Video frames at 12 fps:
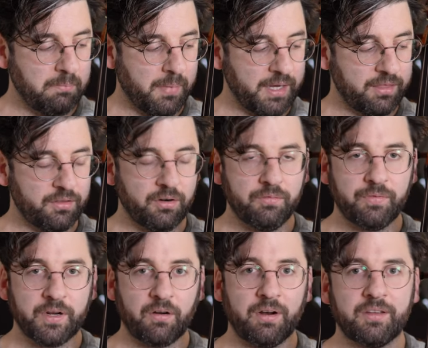my third
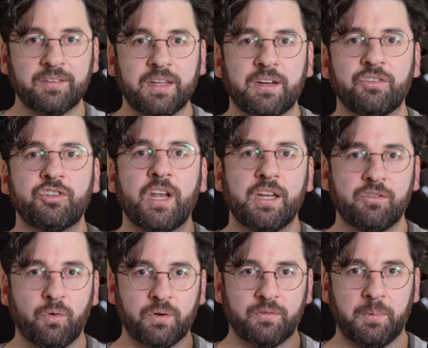finger is gonna shade
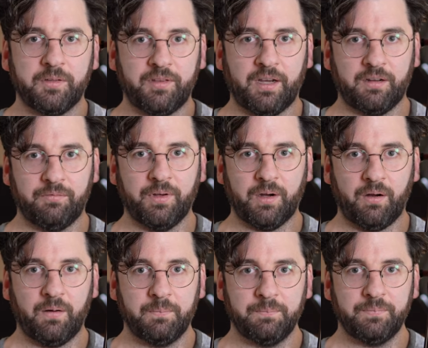towards my second
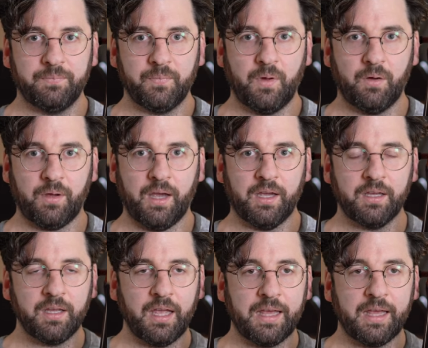finger, okay?